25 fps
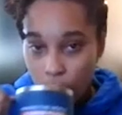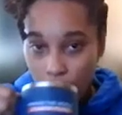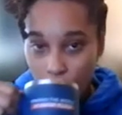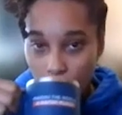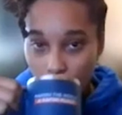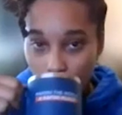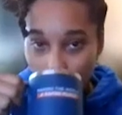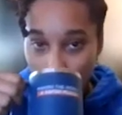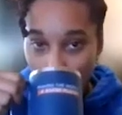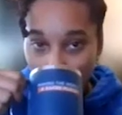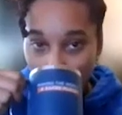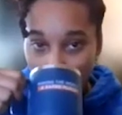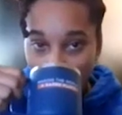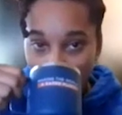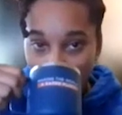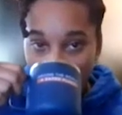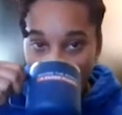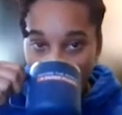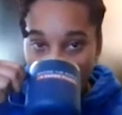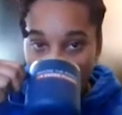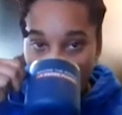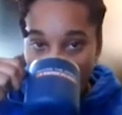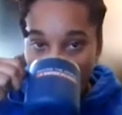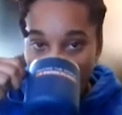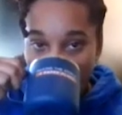
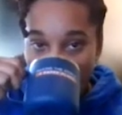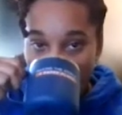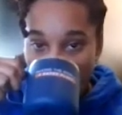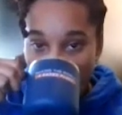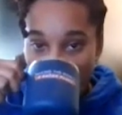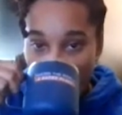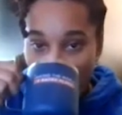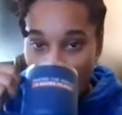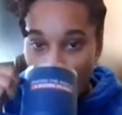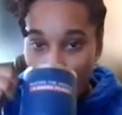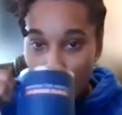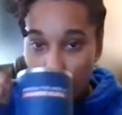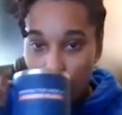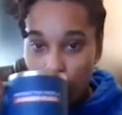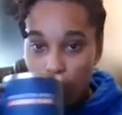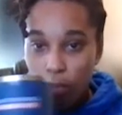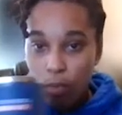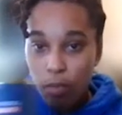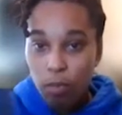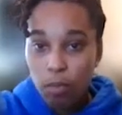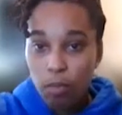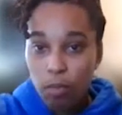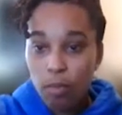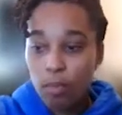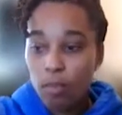
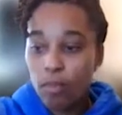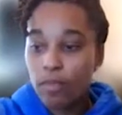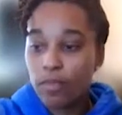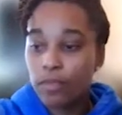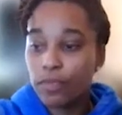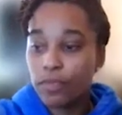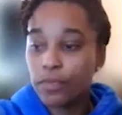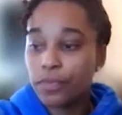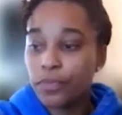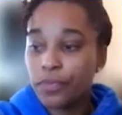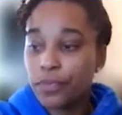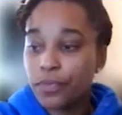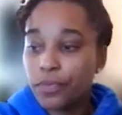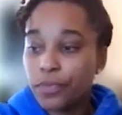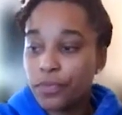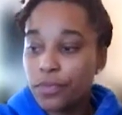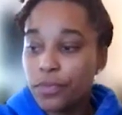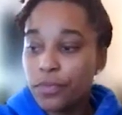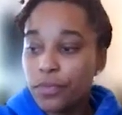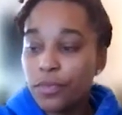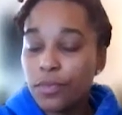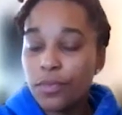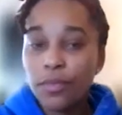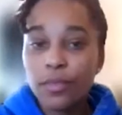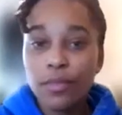
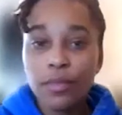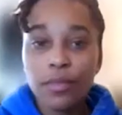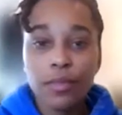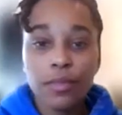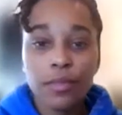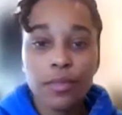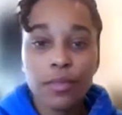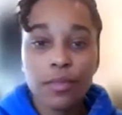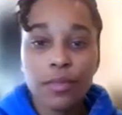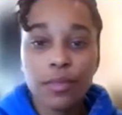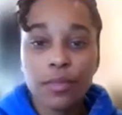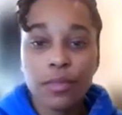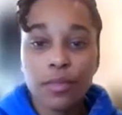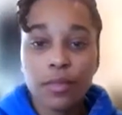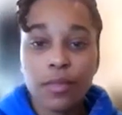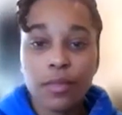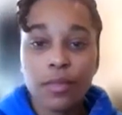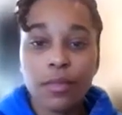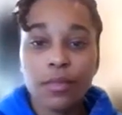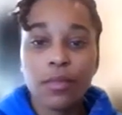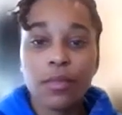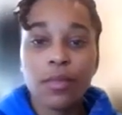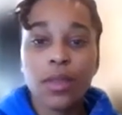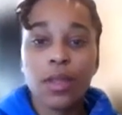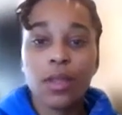
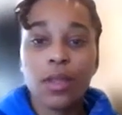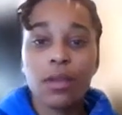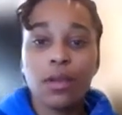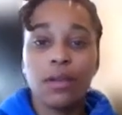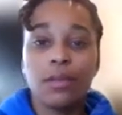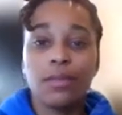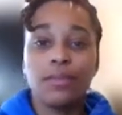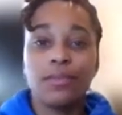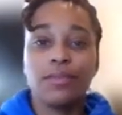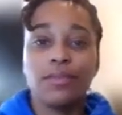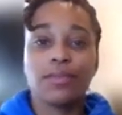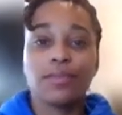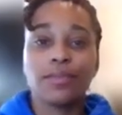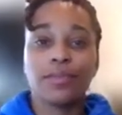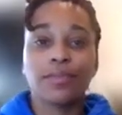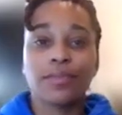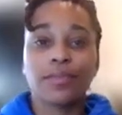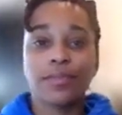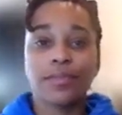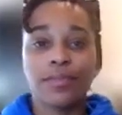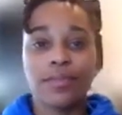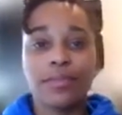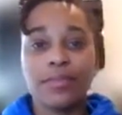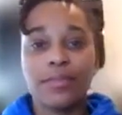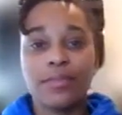
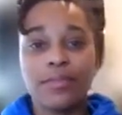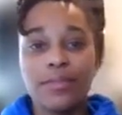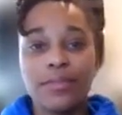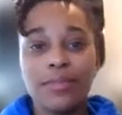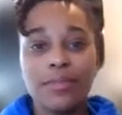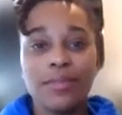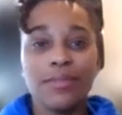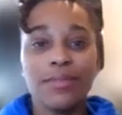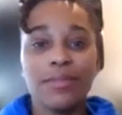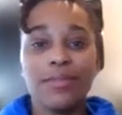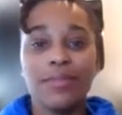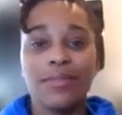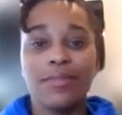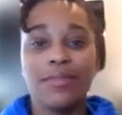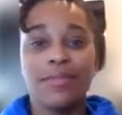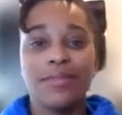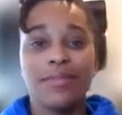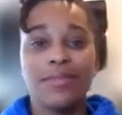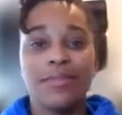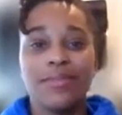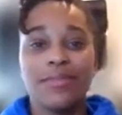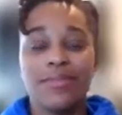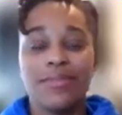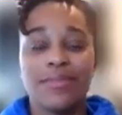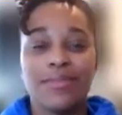
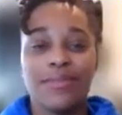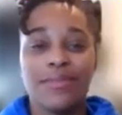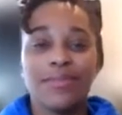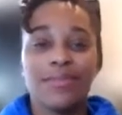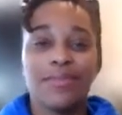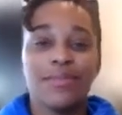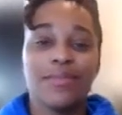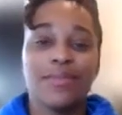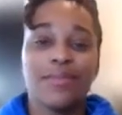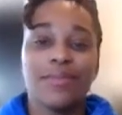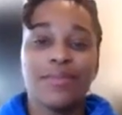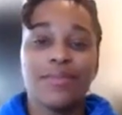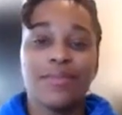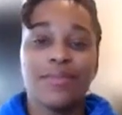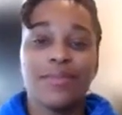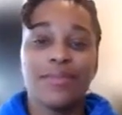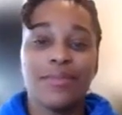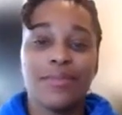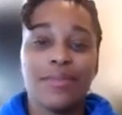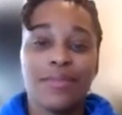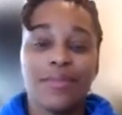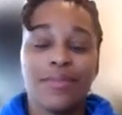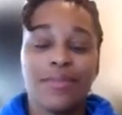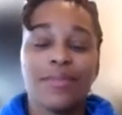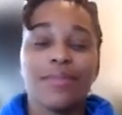
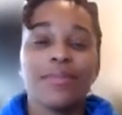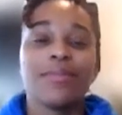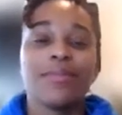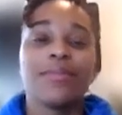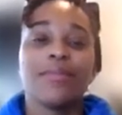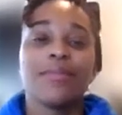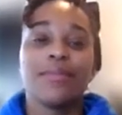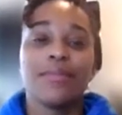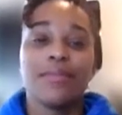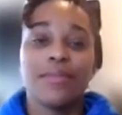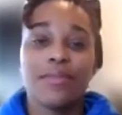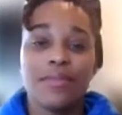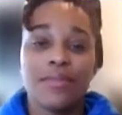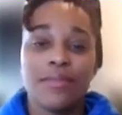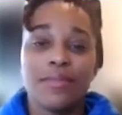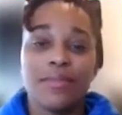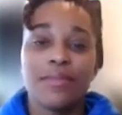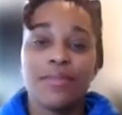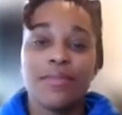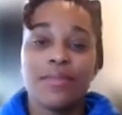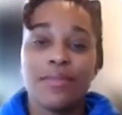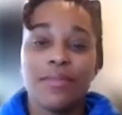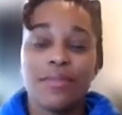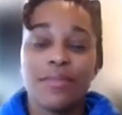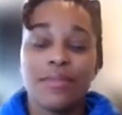(silent)